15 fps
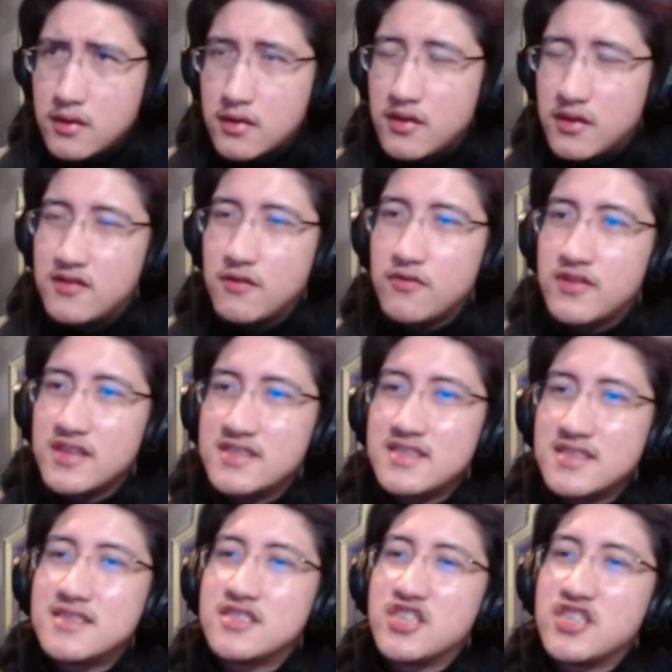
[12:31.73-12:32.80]
So this
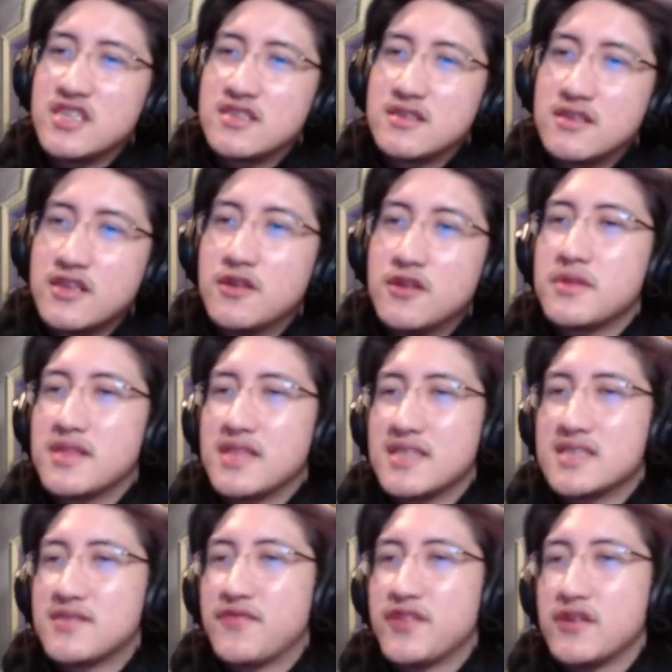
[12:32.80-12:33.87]
is just, you know,
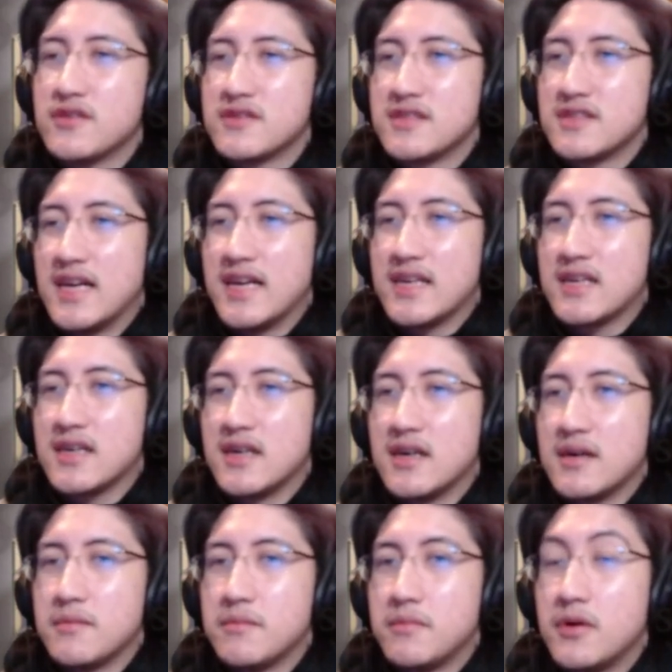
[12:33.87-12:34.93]
this feels like,
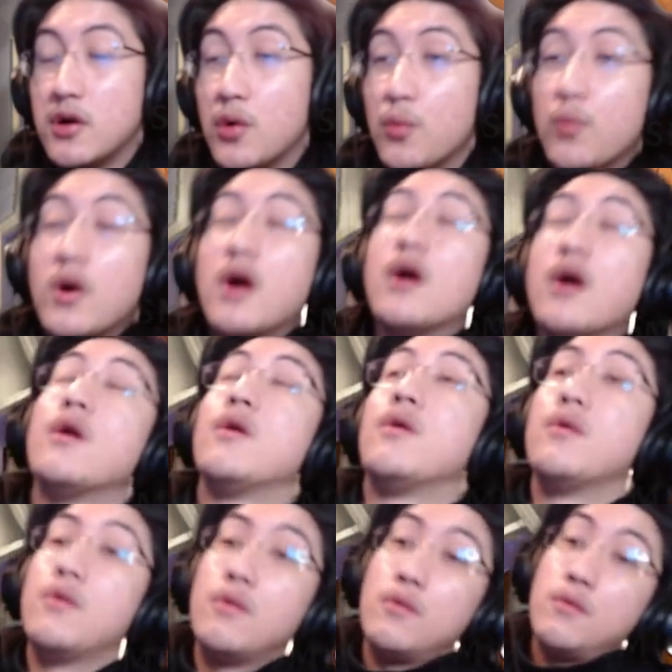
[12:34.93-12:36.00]

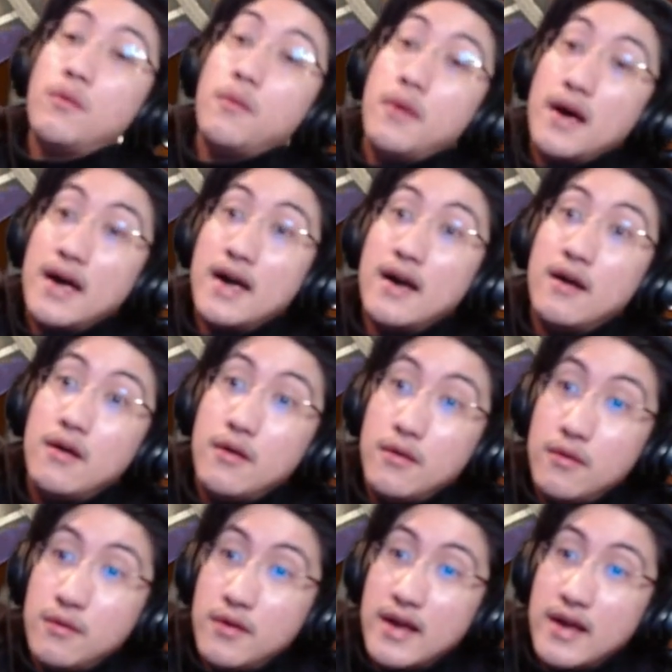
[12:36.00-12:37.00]
whoa, wow.